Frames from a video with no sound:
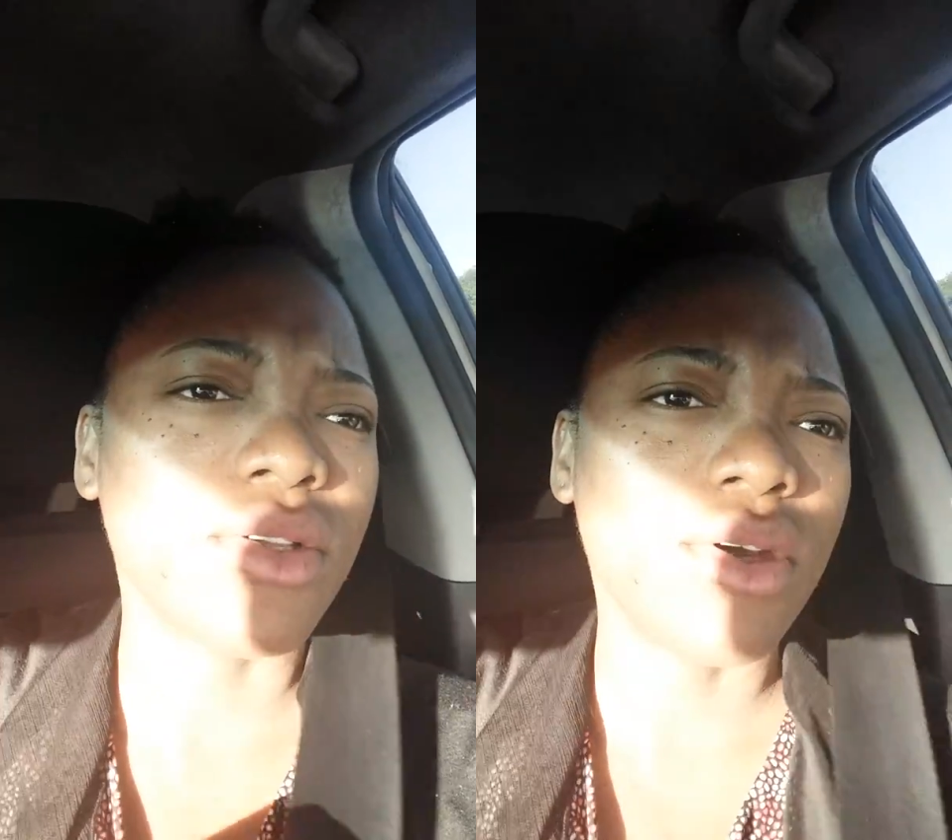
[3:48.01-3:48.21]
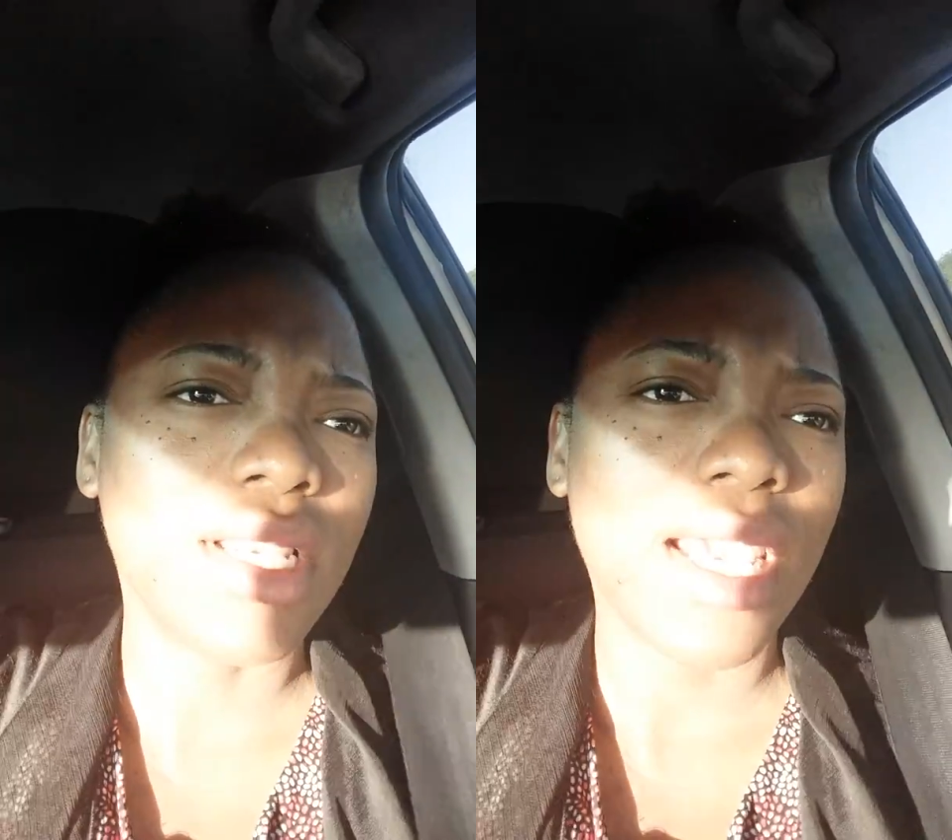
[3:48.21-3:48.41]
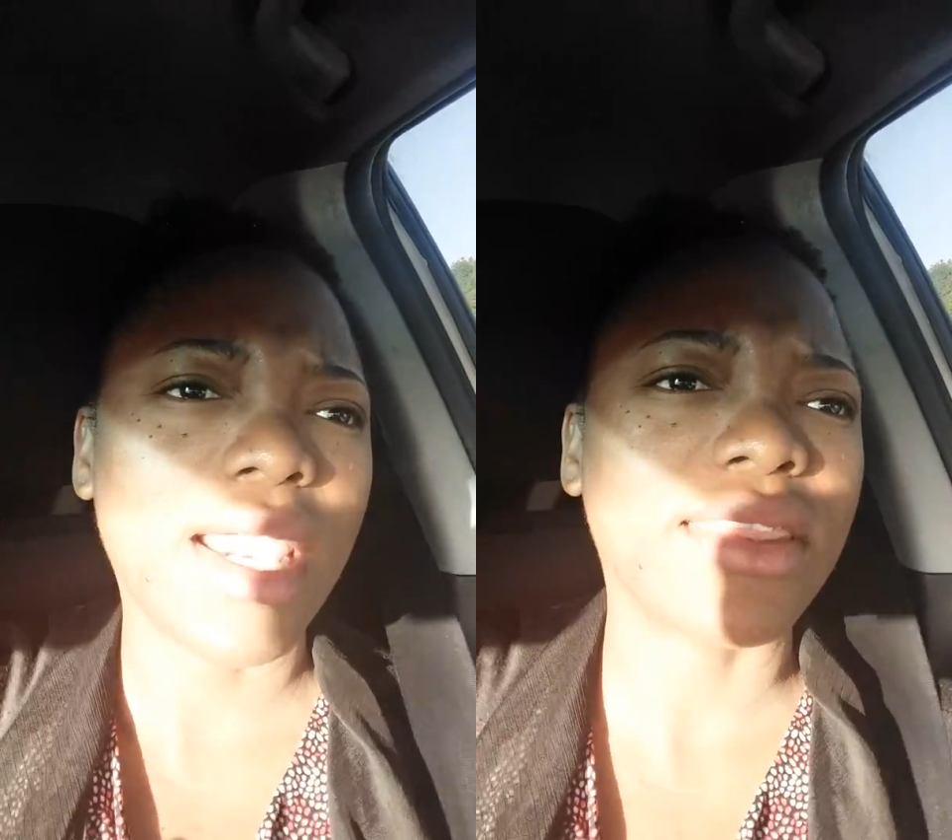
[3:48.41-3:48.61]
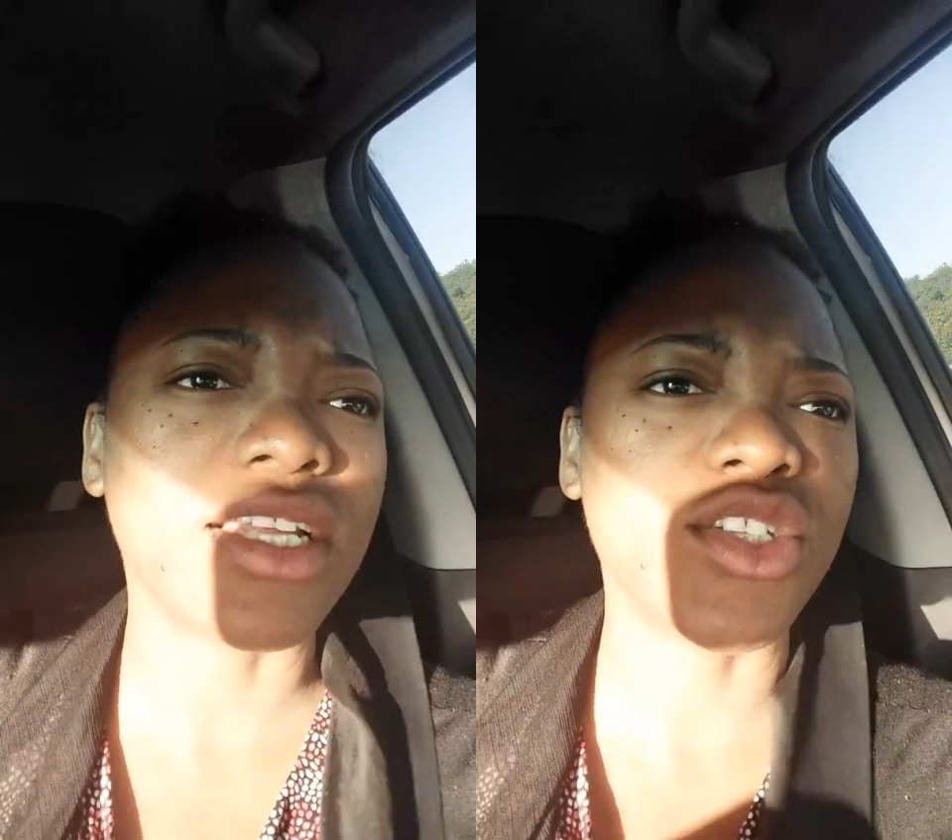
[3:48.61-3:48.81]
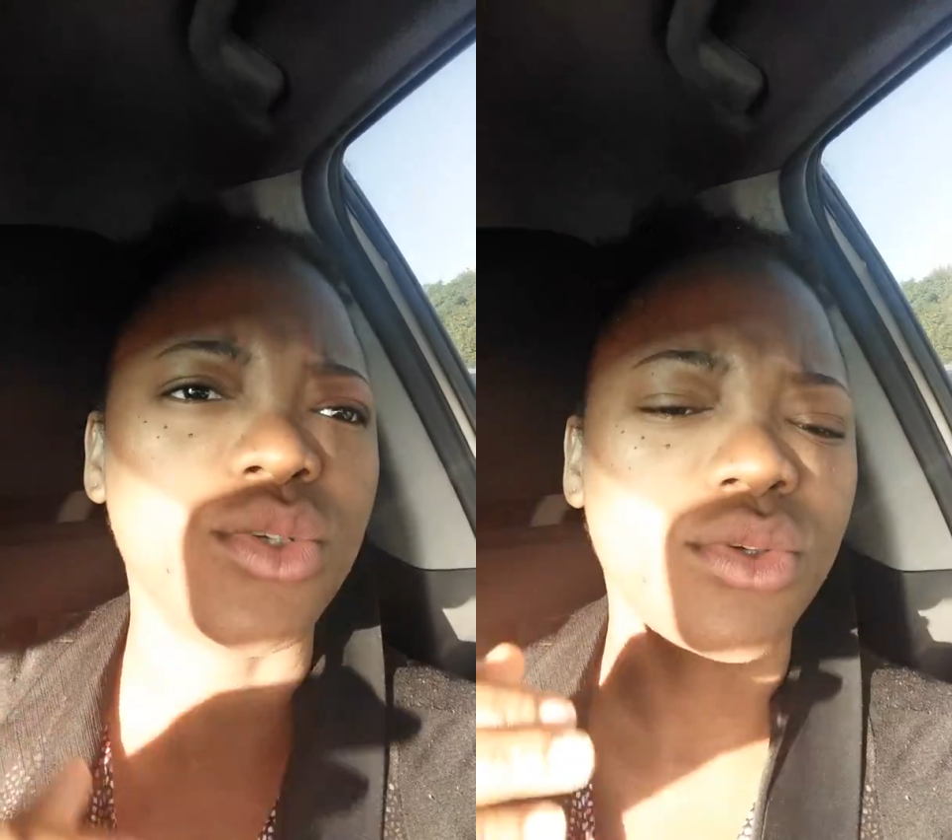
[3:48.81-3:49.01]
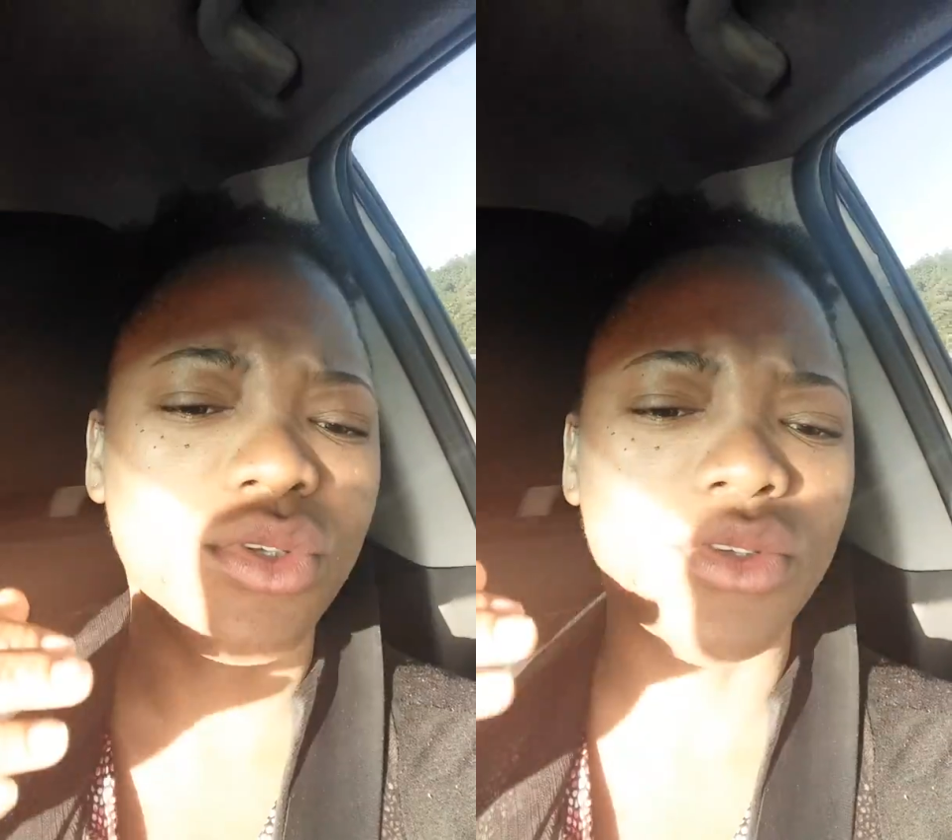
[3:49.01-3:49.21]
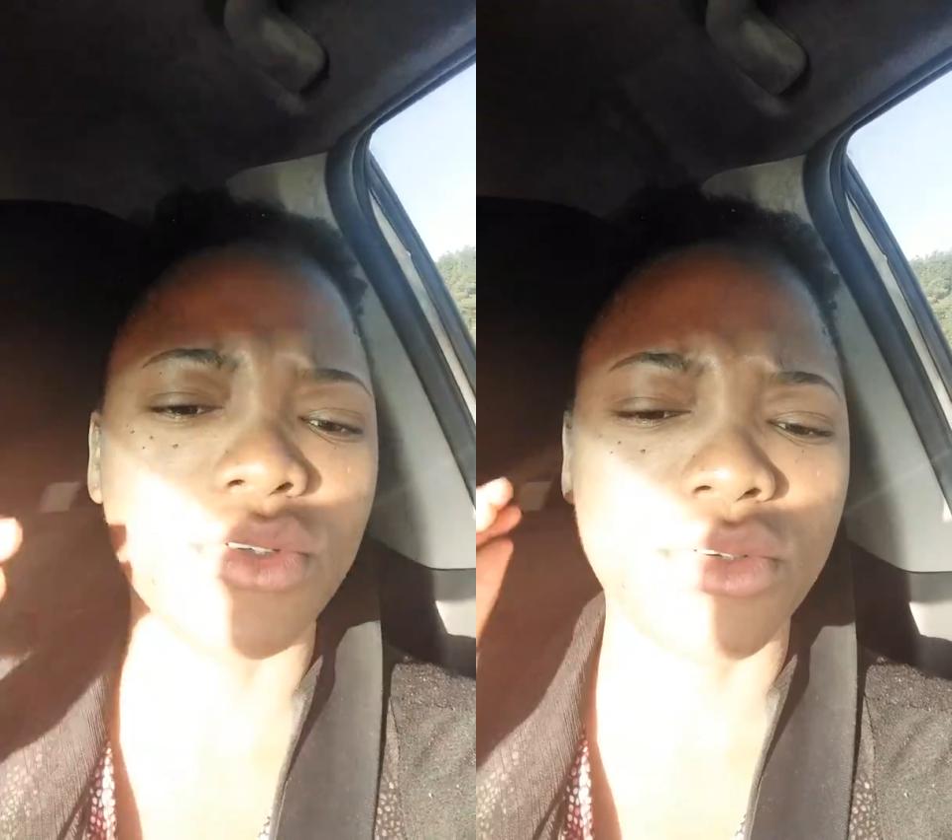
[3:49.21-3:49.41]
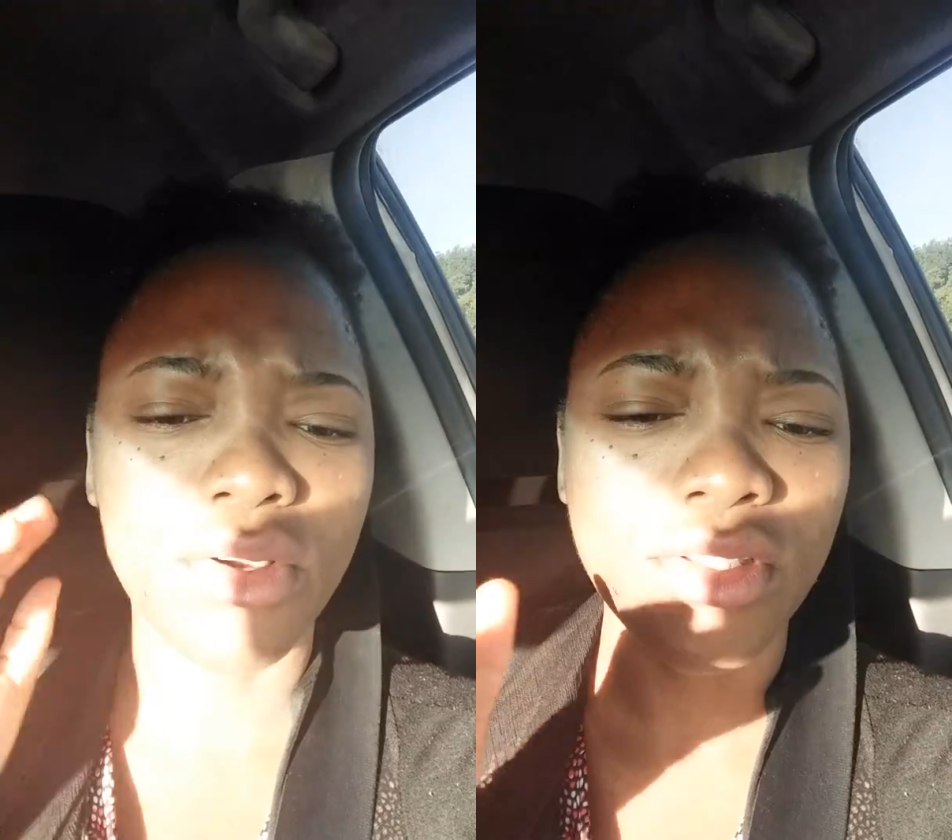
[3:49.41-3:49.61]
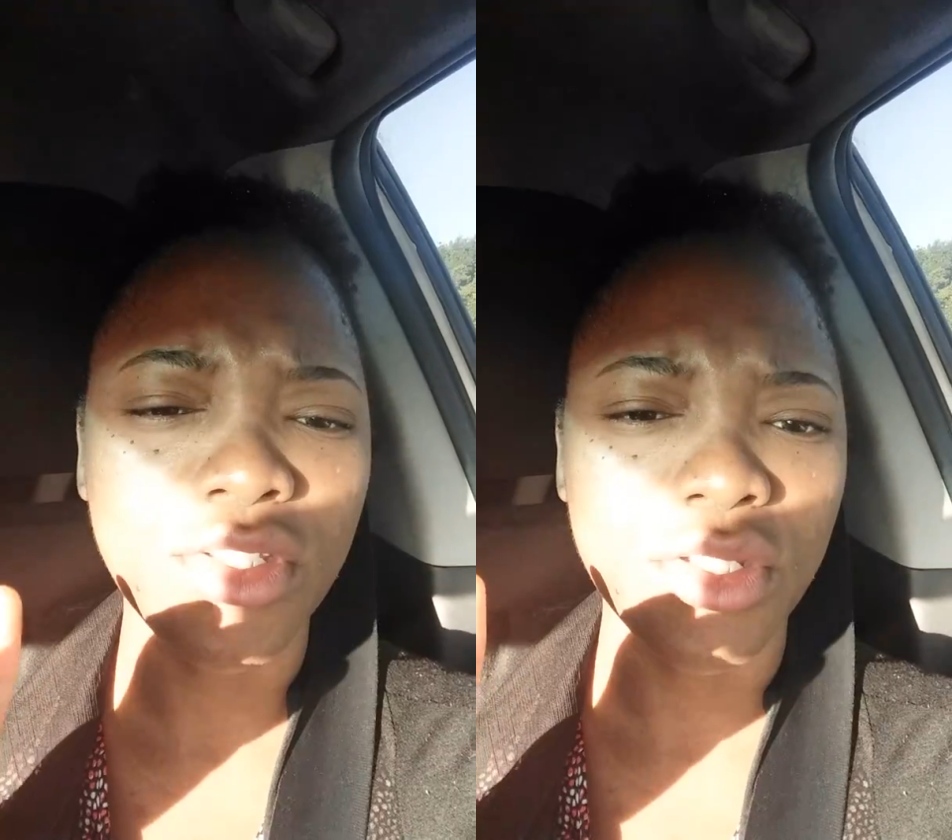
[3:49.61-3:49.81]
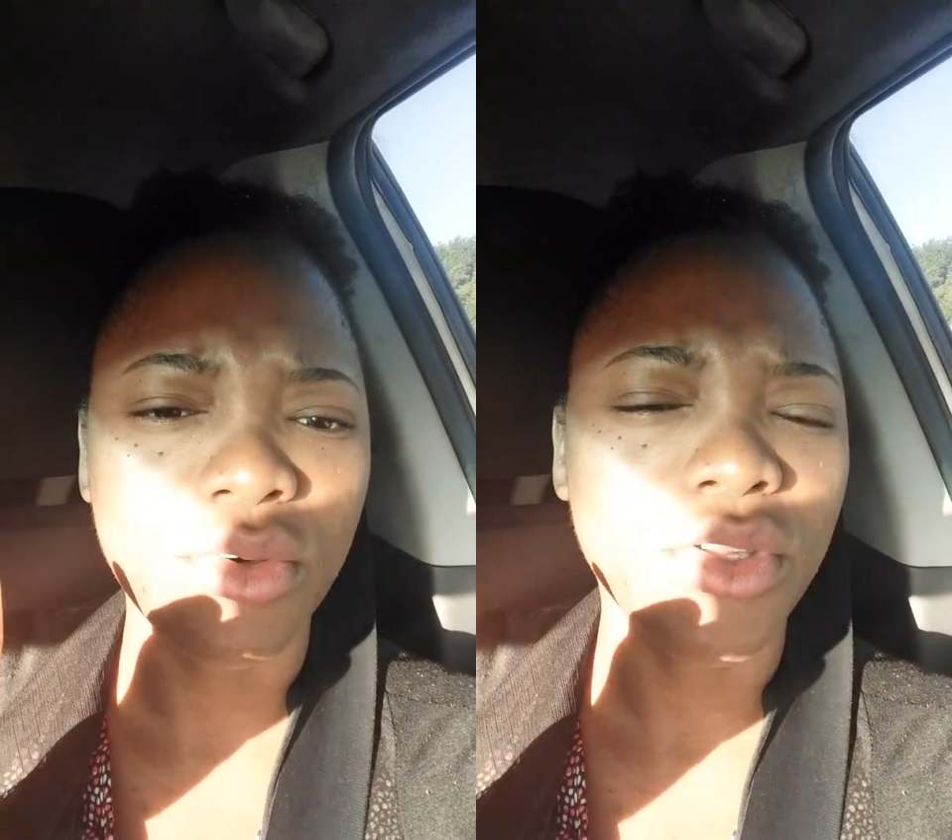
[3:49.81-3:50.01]
to Goliath that
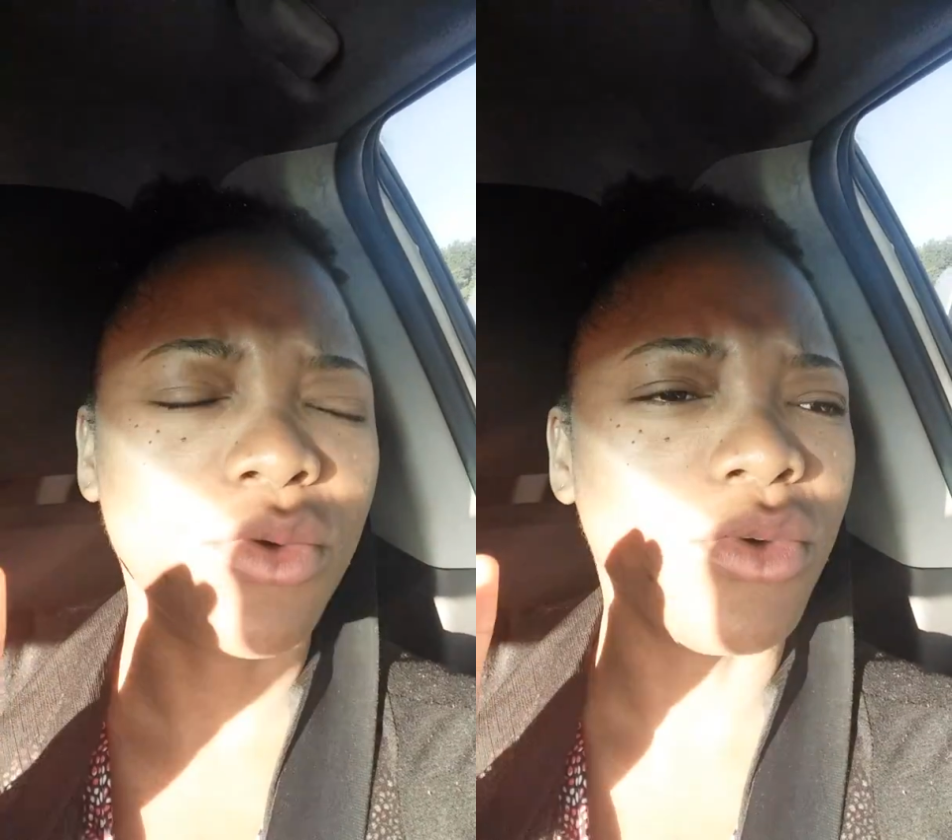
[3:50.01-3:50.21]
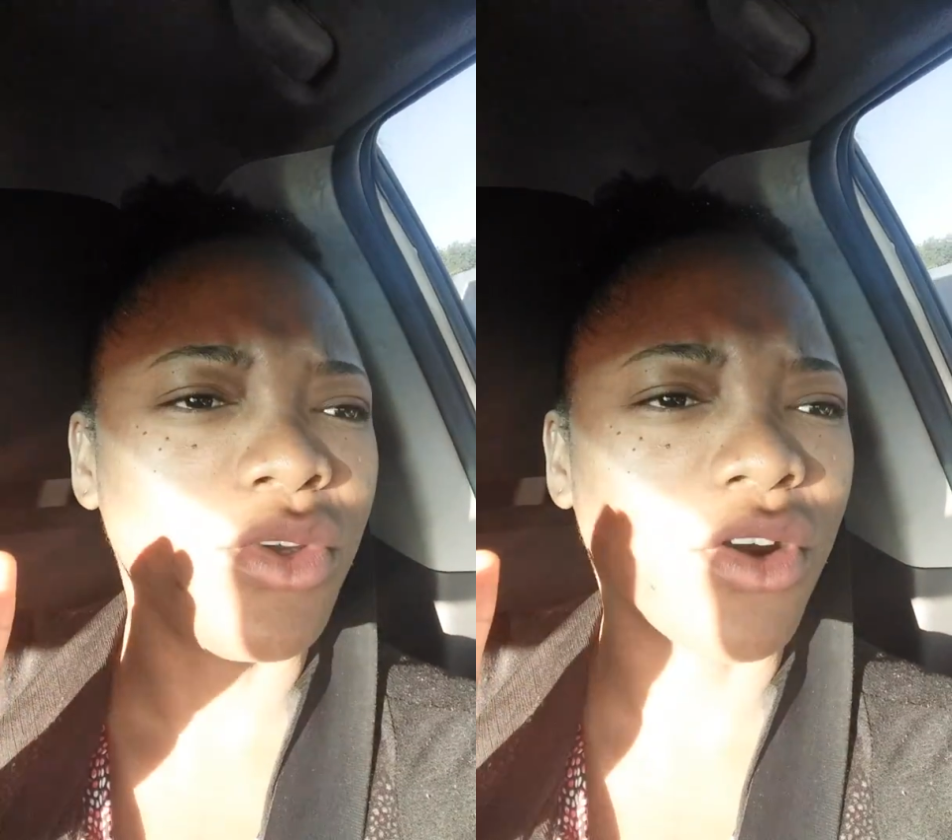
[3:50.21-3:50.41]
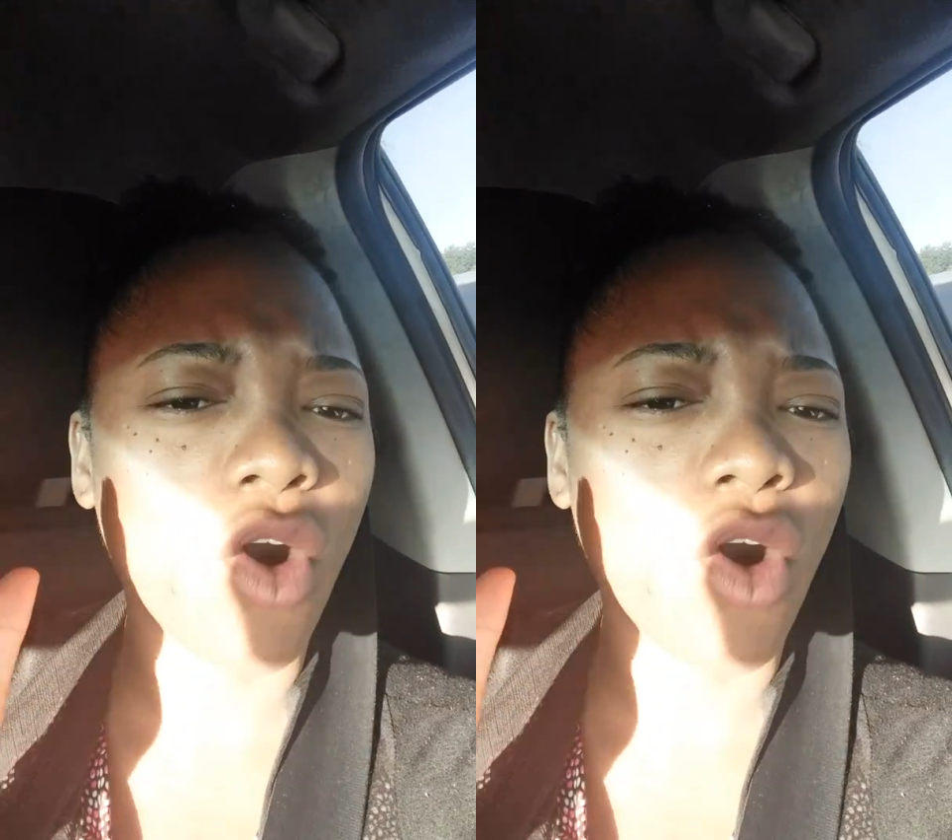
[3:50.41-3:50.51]
you're